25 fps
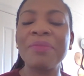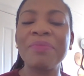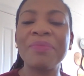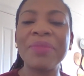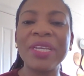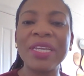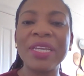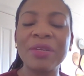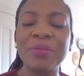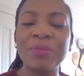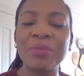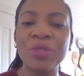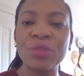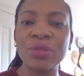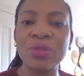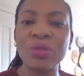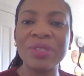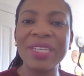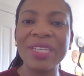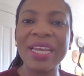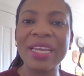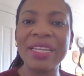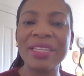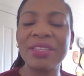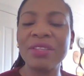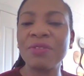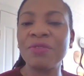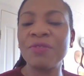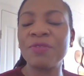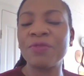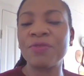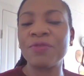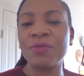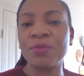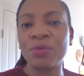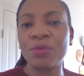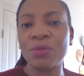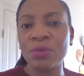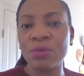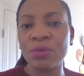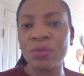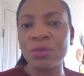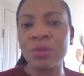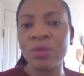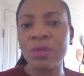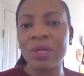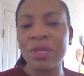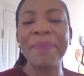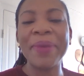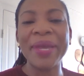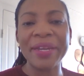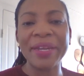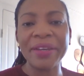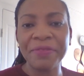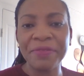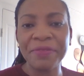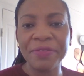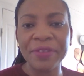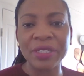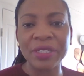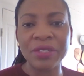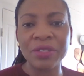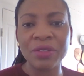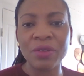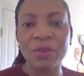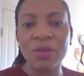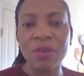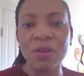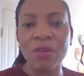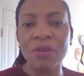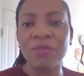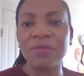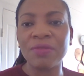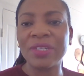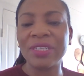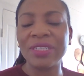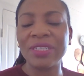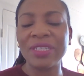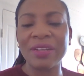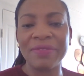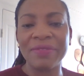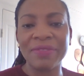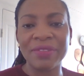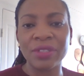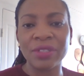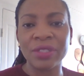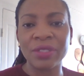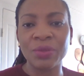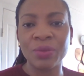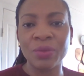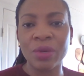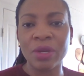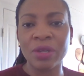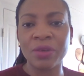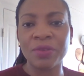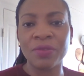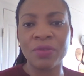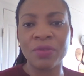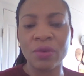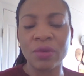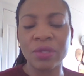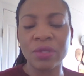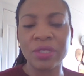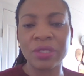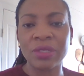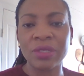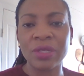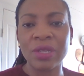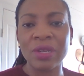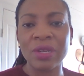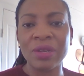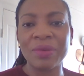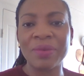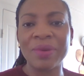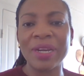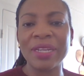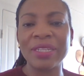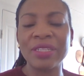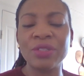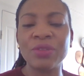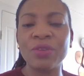be able to get the full benefit of a diverse workforce, right?